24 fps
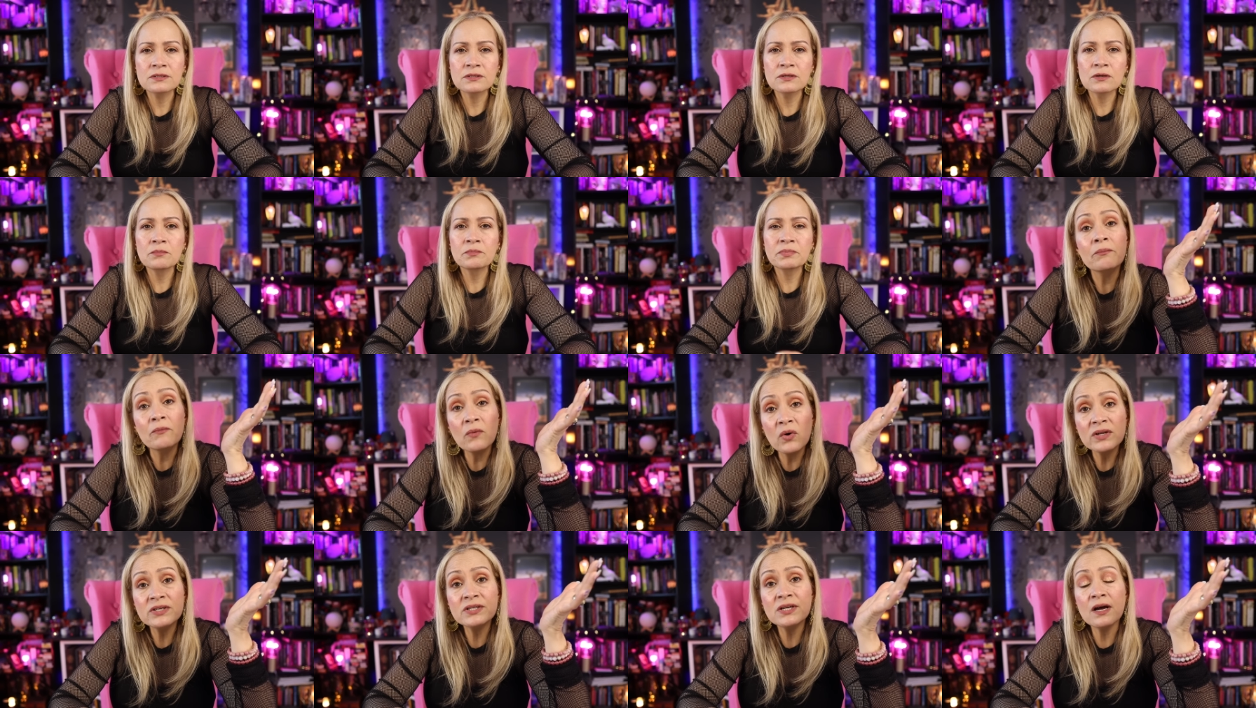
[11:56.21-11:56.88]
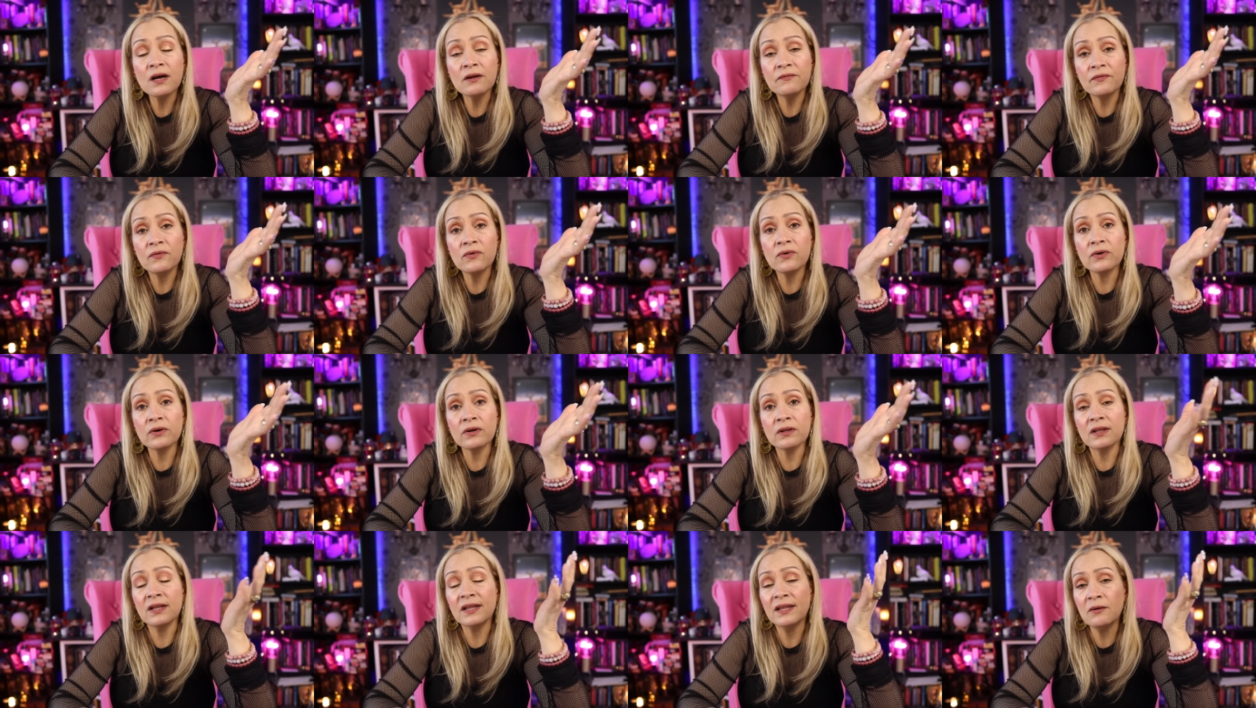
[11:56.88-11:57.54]
so watch out
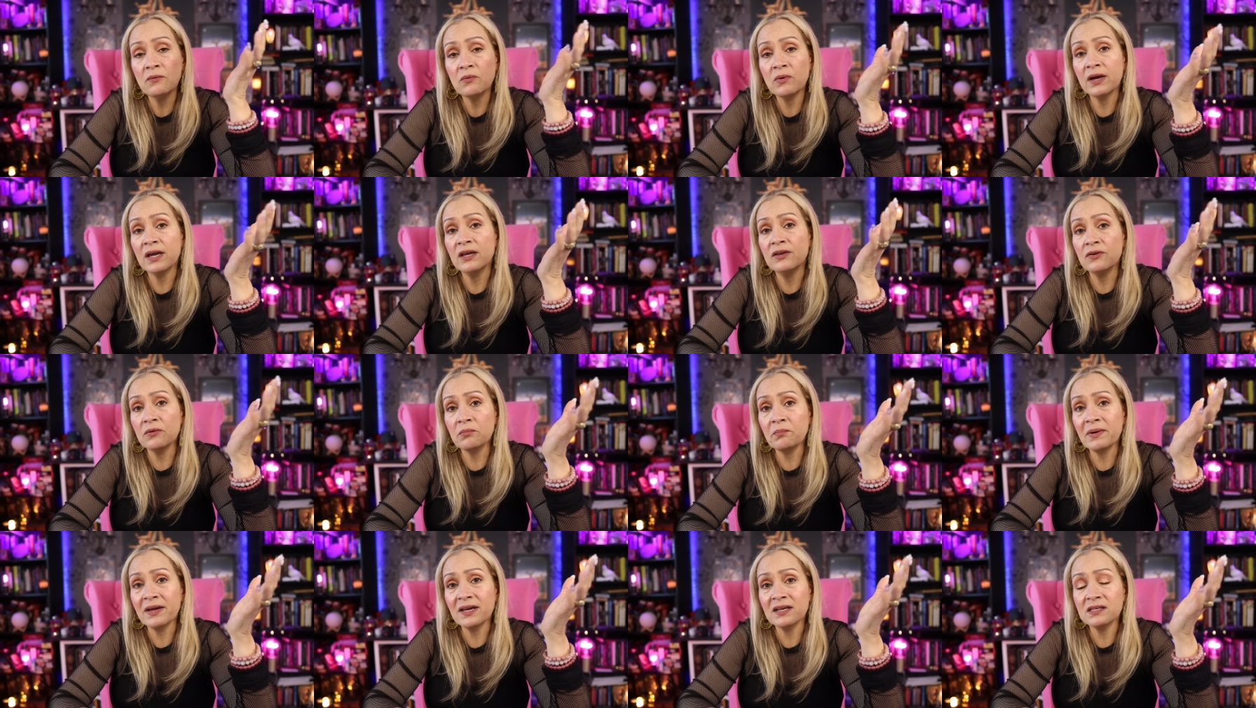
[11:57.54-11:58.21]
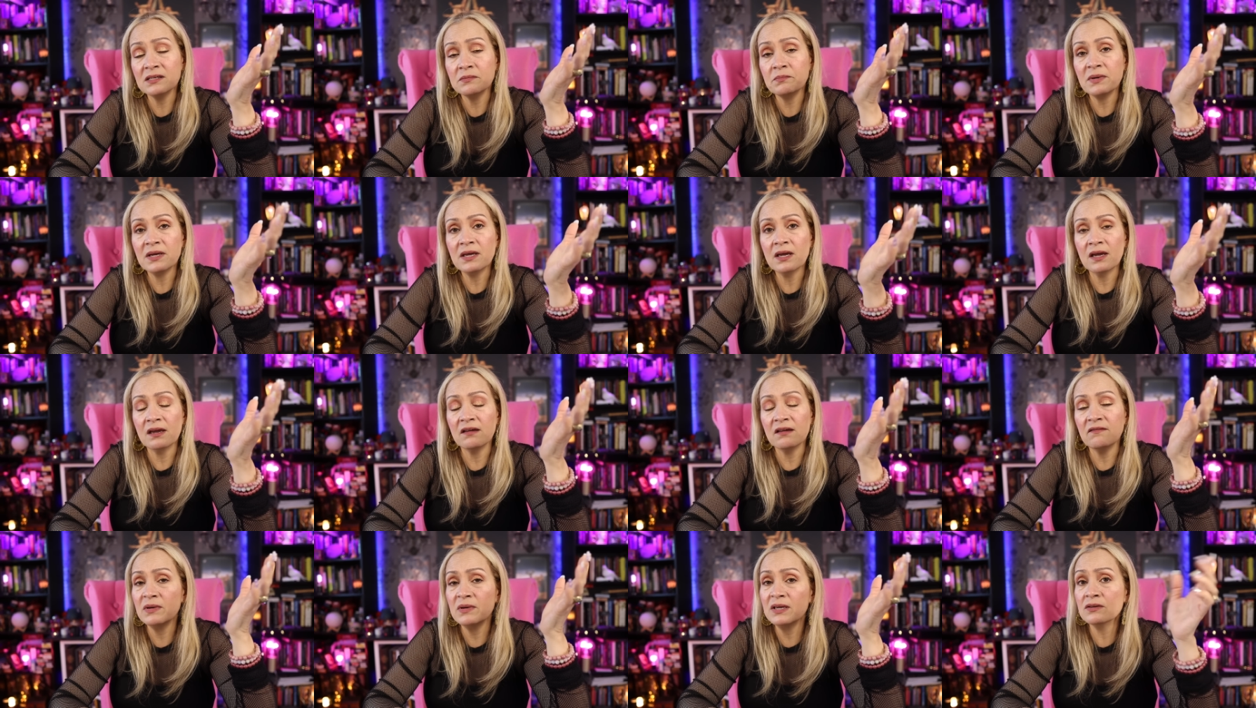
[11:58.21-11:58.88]
for the way your pets
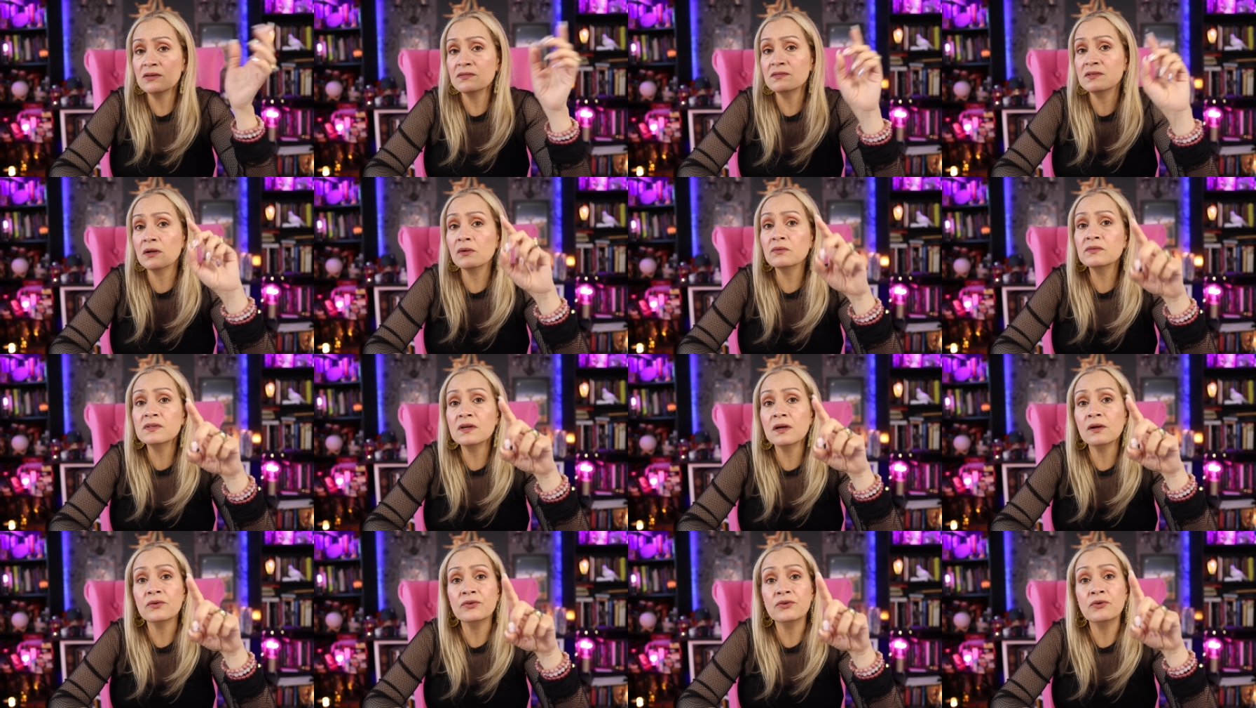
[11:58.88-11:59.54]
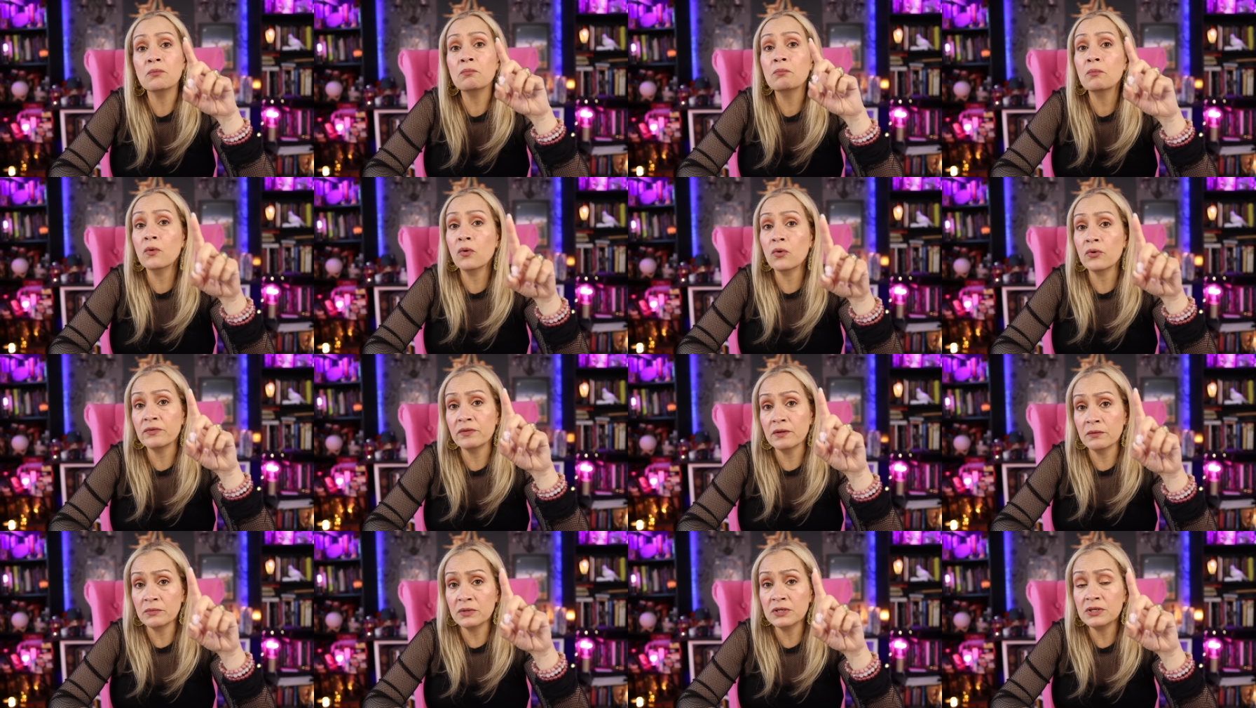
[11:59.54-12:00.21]
behave because they'll tell you more
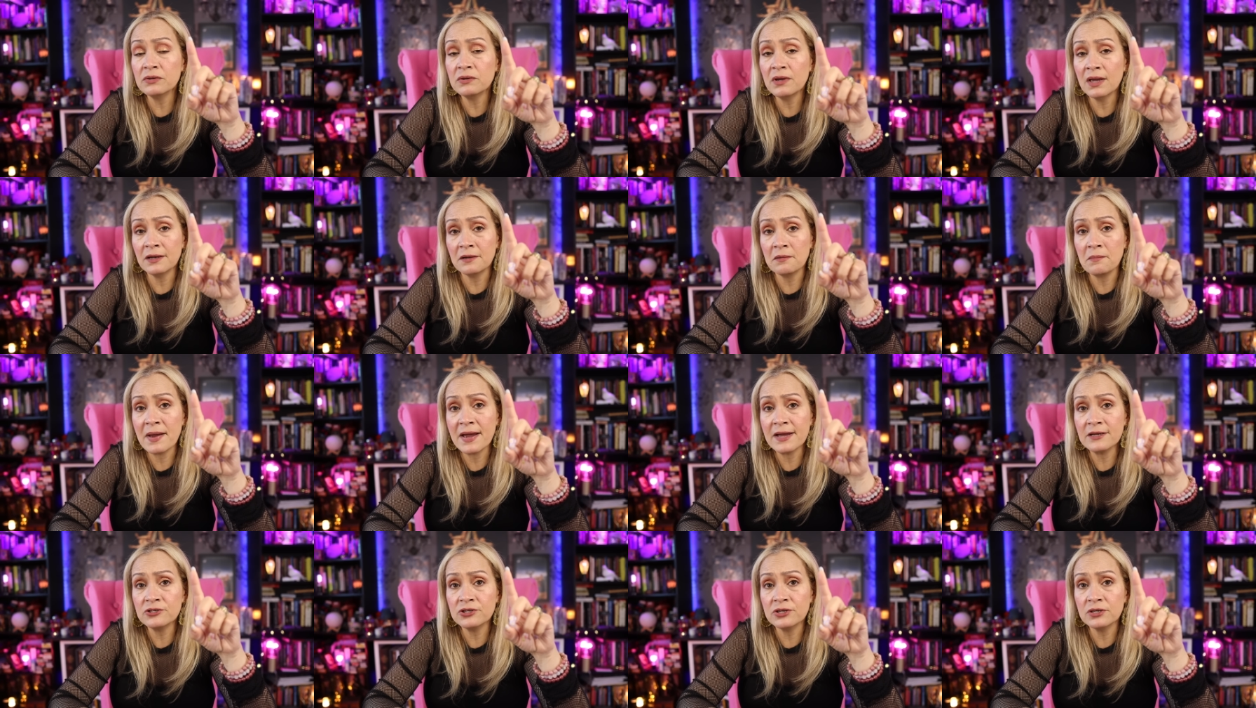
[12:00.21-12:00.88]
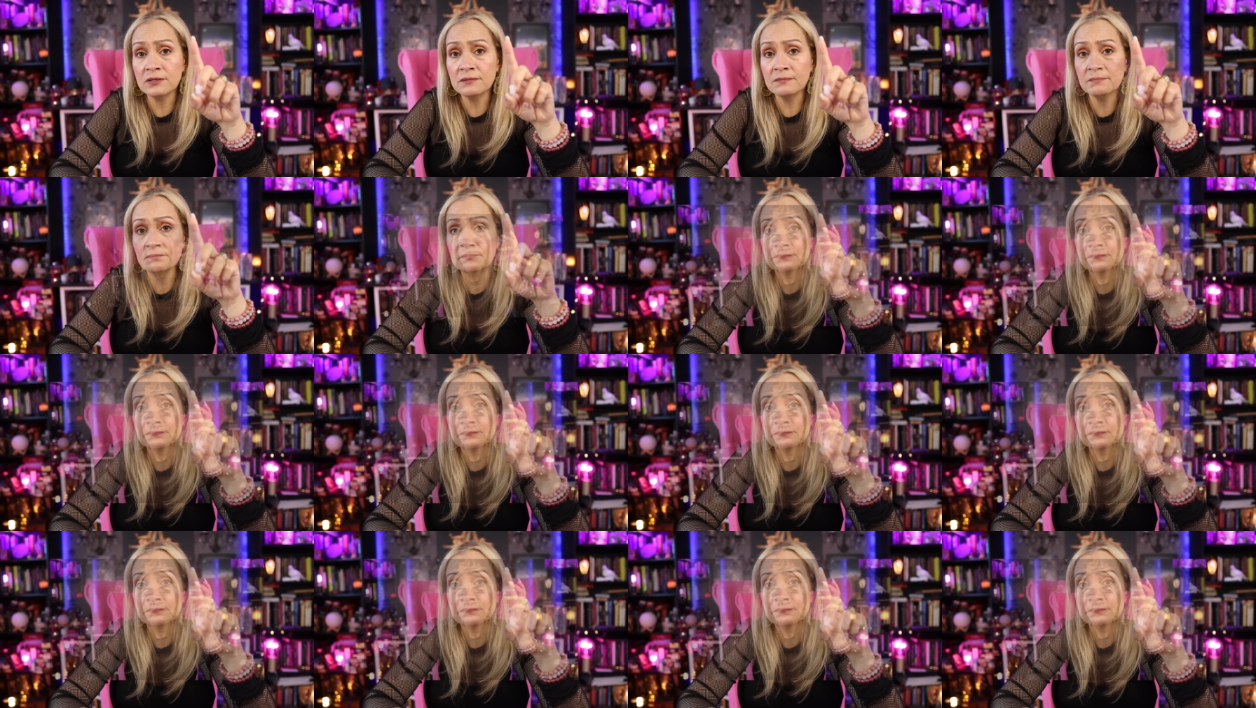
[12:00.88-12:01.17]
than what you can imagine.